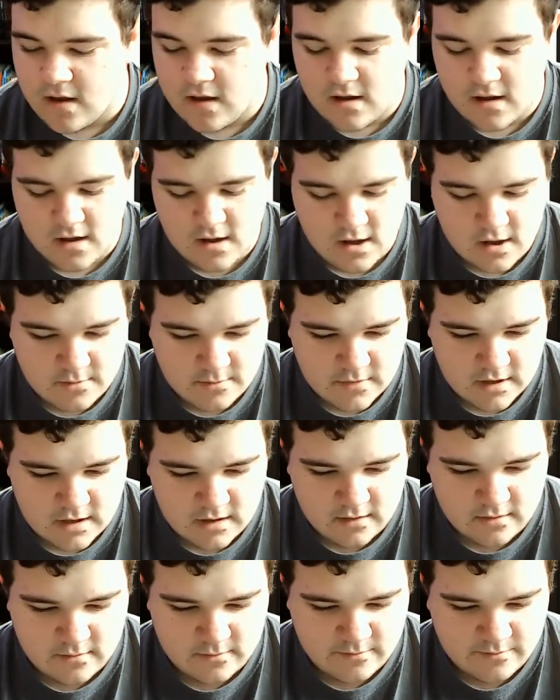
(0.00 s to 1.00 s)

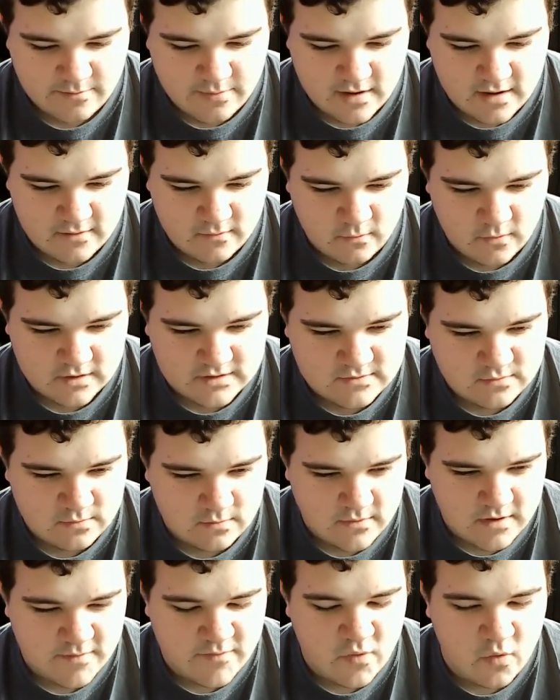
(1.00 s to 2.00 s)
But what's
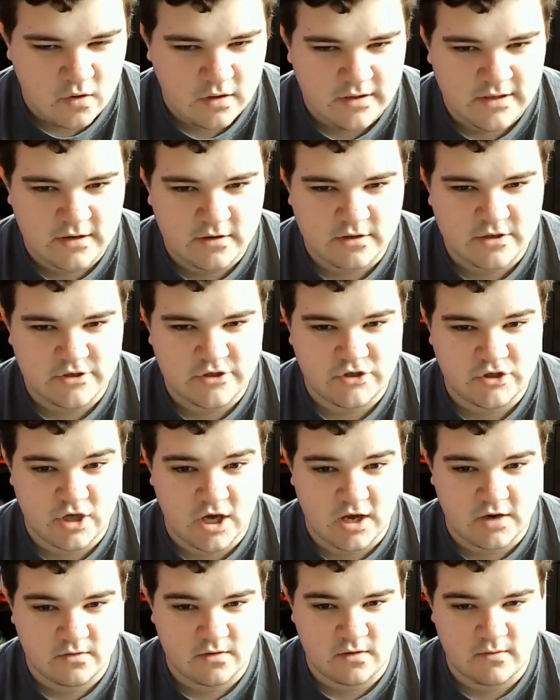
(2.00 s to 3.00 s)
important here is
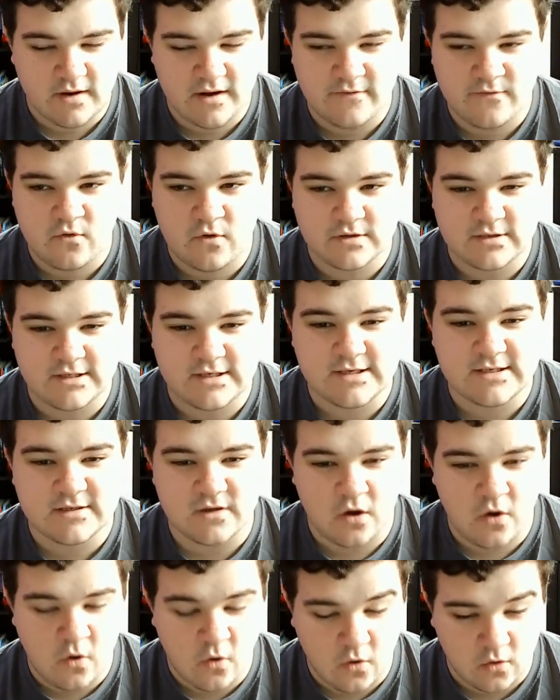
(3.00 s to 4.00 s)
genre, right? Of course, it is a
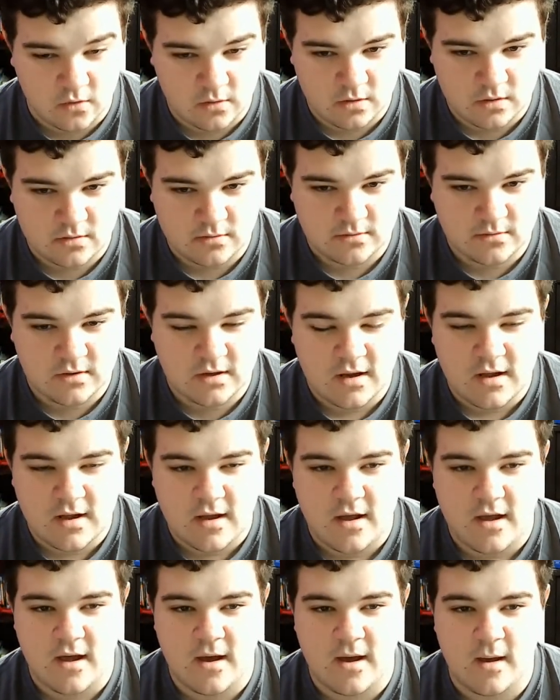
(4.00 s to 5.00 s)
horror.
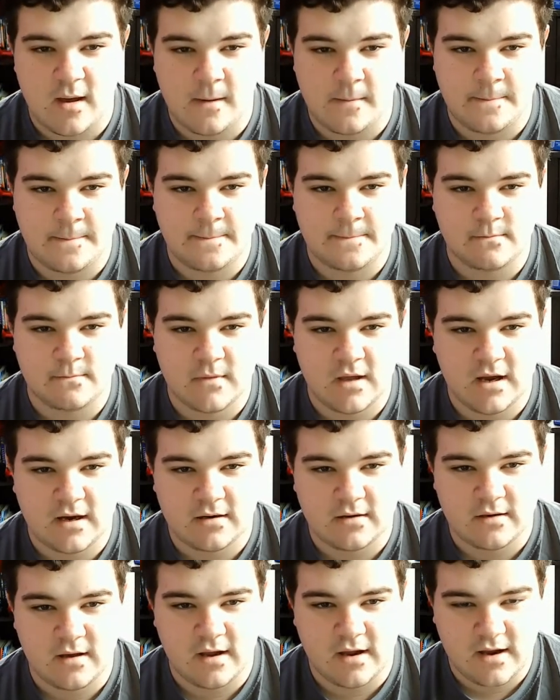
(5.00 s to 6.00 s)
And
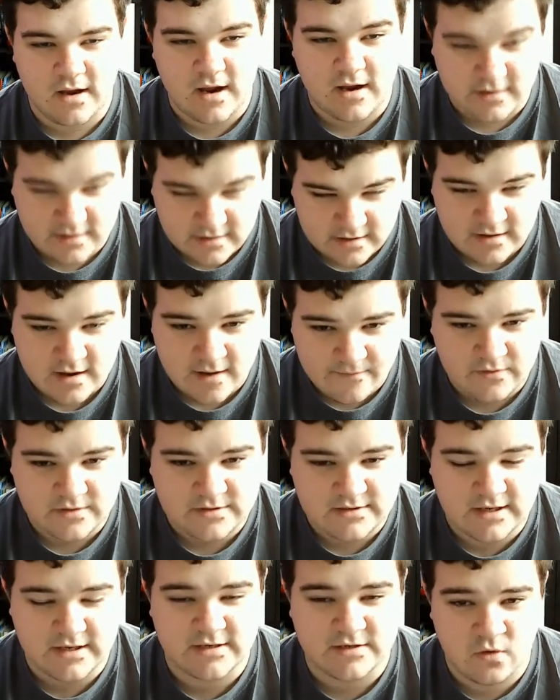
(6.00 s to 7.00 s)
I can confidently
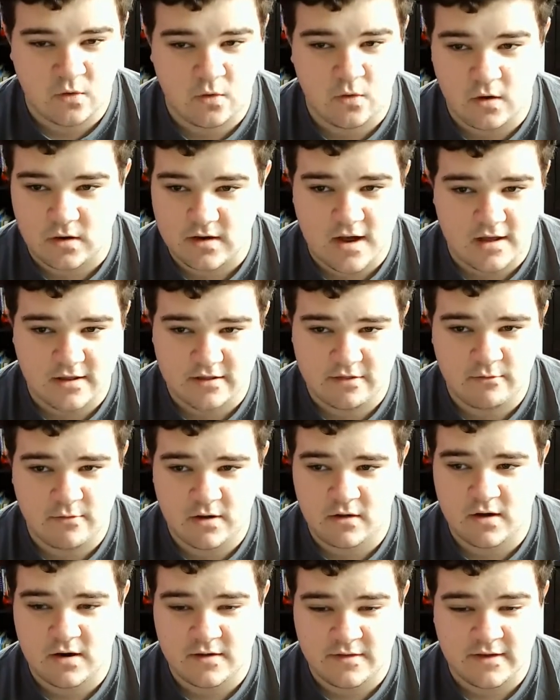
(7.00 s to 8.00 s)
say it is horror, not
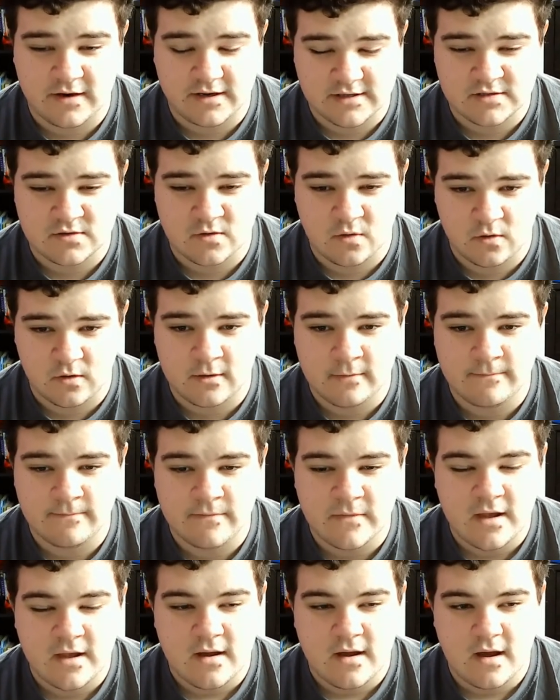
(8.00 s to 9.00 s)
thriller. I think it is horror.
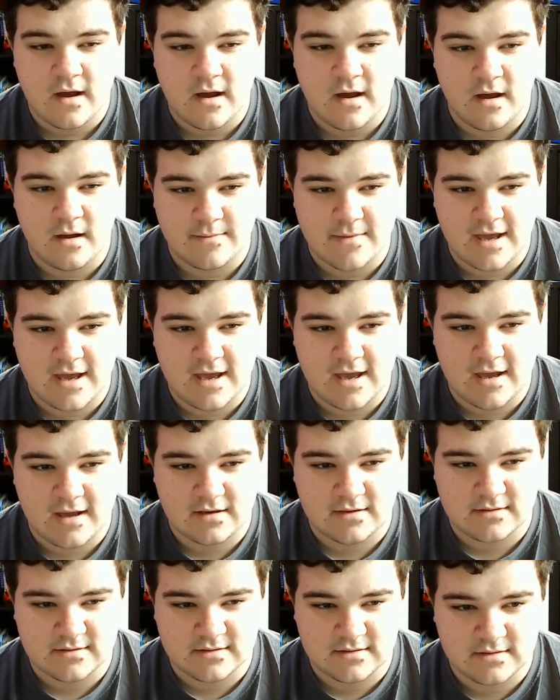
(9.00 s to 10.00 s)

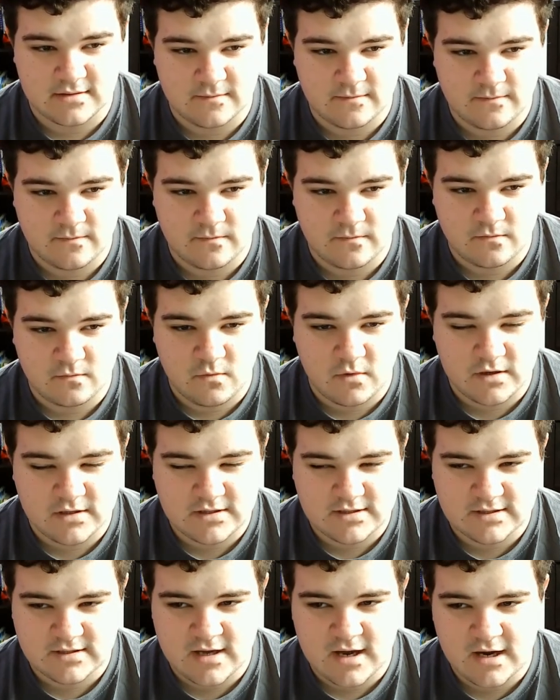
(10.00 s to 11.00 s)
And
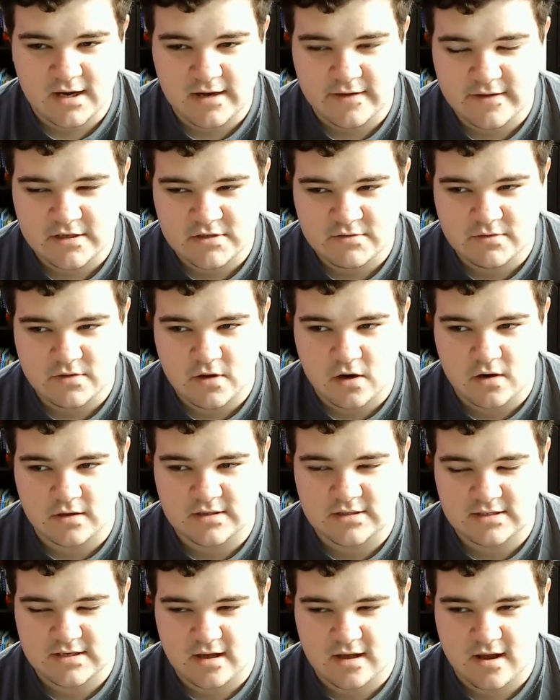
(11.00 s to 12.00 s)
what's kind of the issue with R.L.
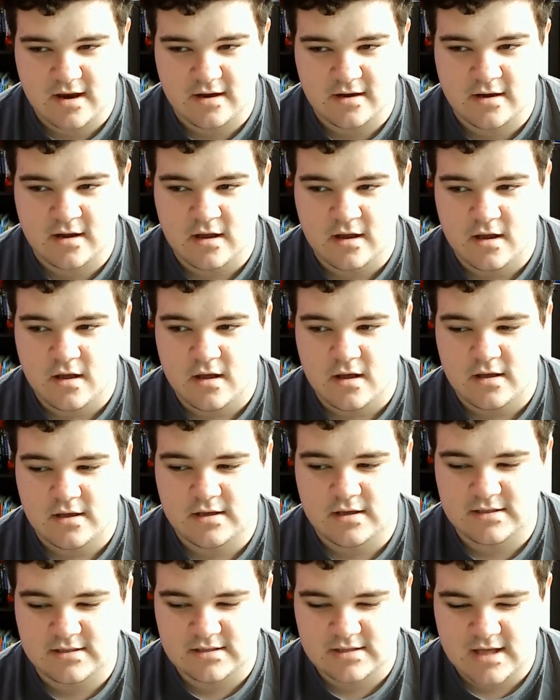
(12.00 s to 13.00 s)
Stine
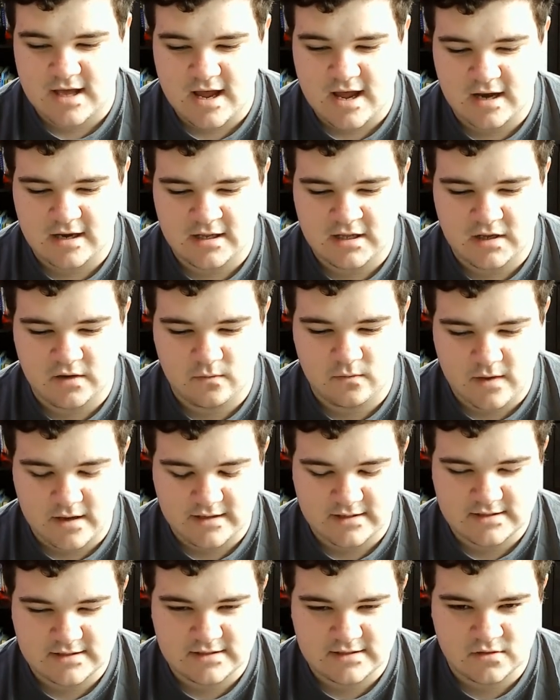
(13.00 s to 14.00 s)
is that he
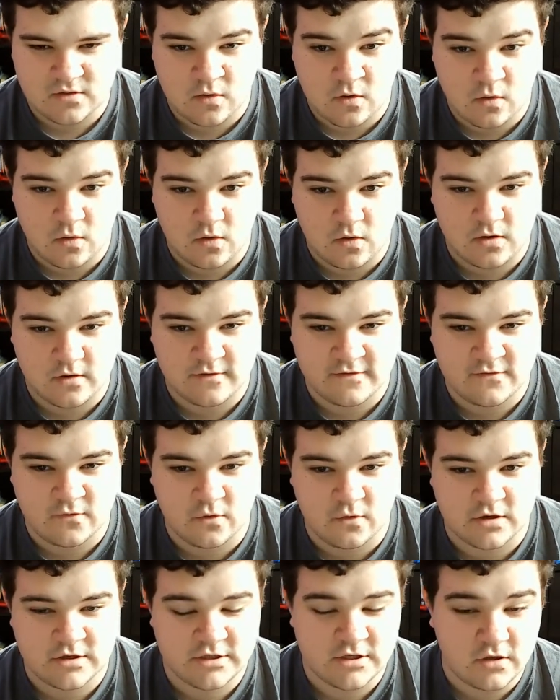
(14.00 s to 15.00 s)
writes horror
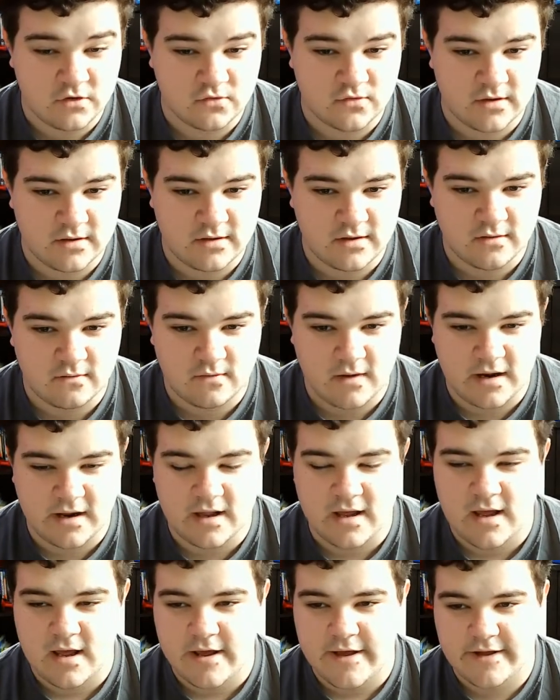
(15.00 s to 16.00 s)
for children, right?
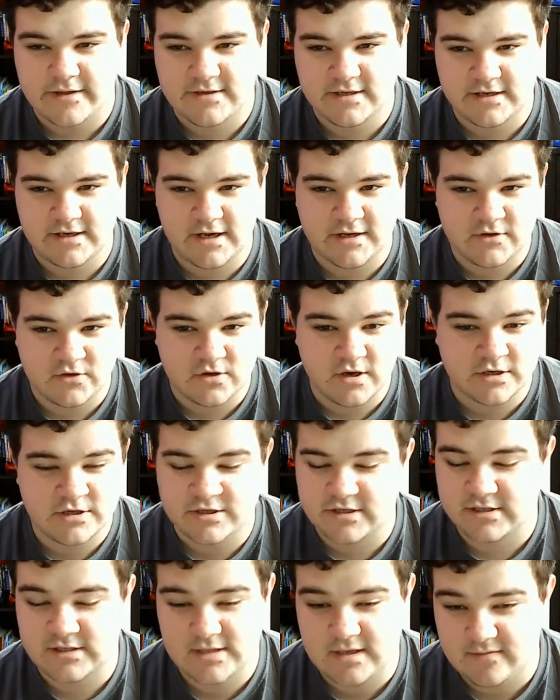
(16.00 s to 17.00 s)
That's like an
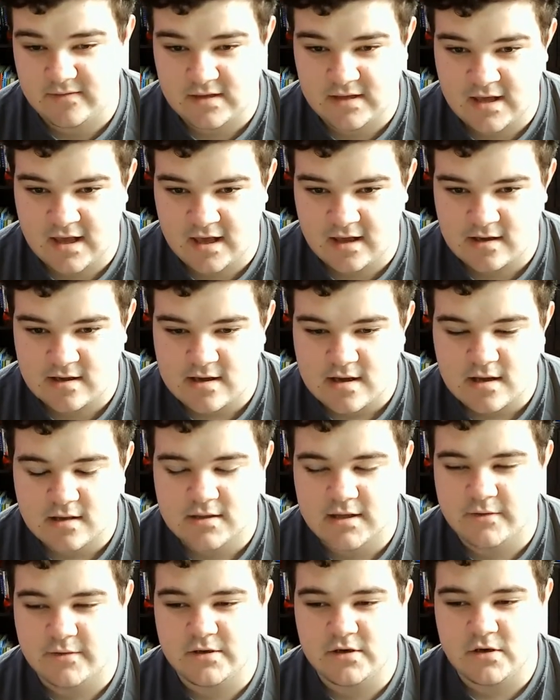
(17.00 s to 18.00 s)
introduction to Stephen King.
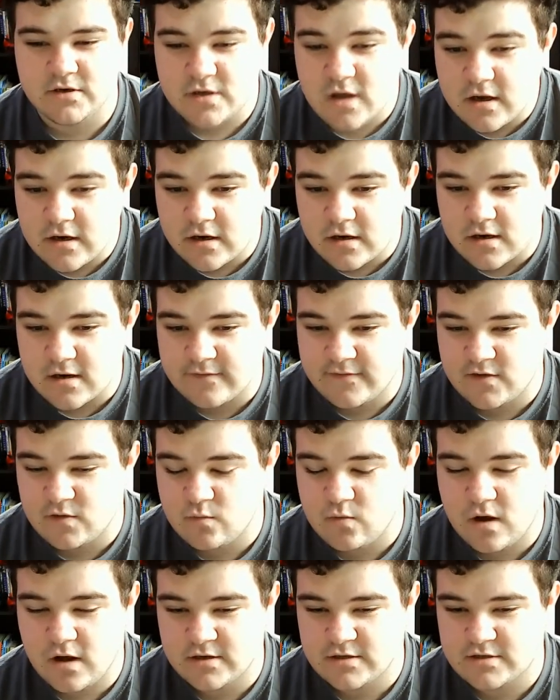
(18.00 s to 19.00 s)
Like, when you're younger, if you
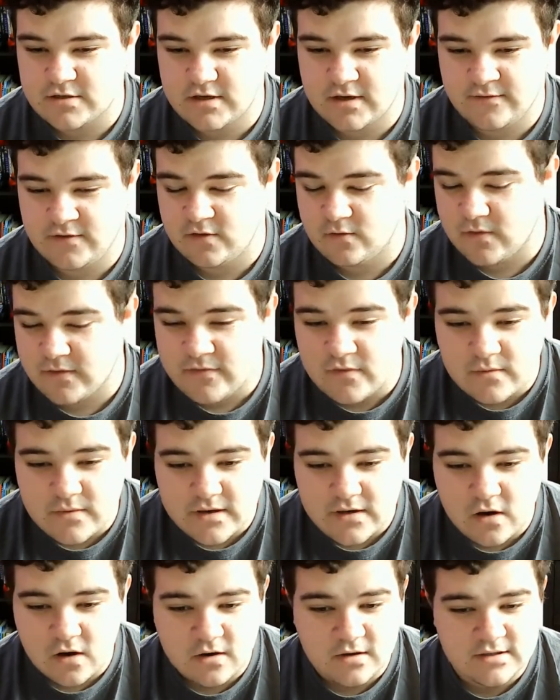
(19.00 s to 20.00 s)

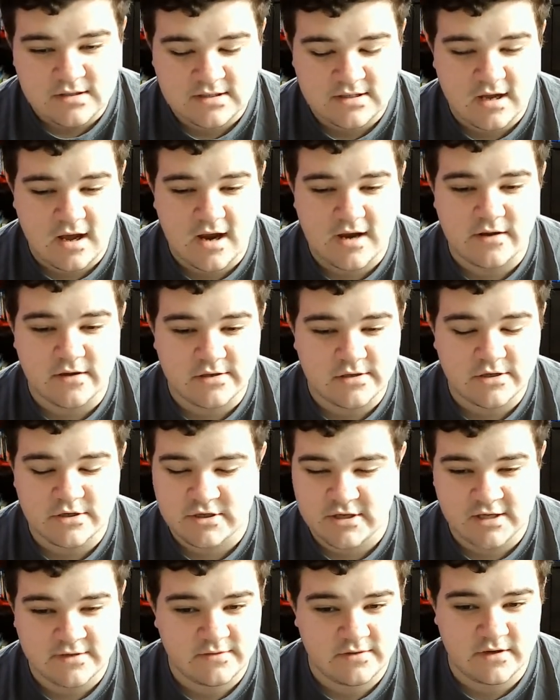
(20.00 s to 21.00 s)
read R.L. Stine, there's a good
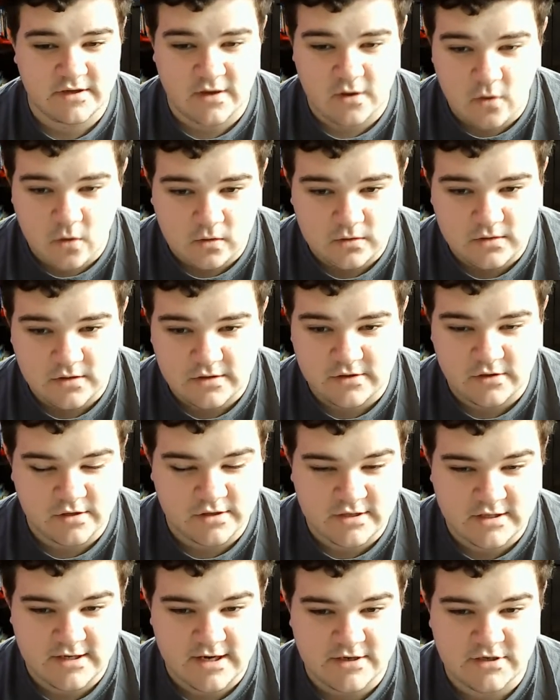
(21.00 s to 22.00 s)
chance when you get older and you're a
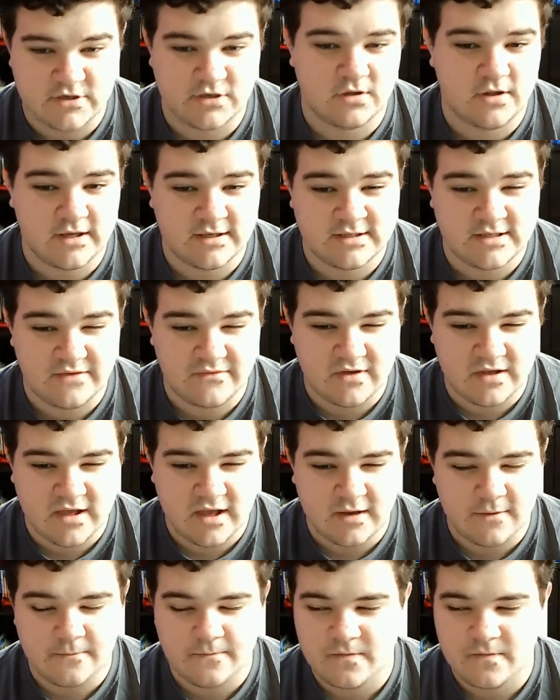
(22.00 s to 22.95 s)
teenager, you'll like Stephen King.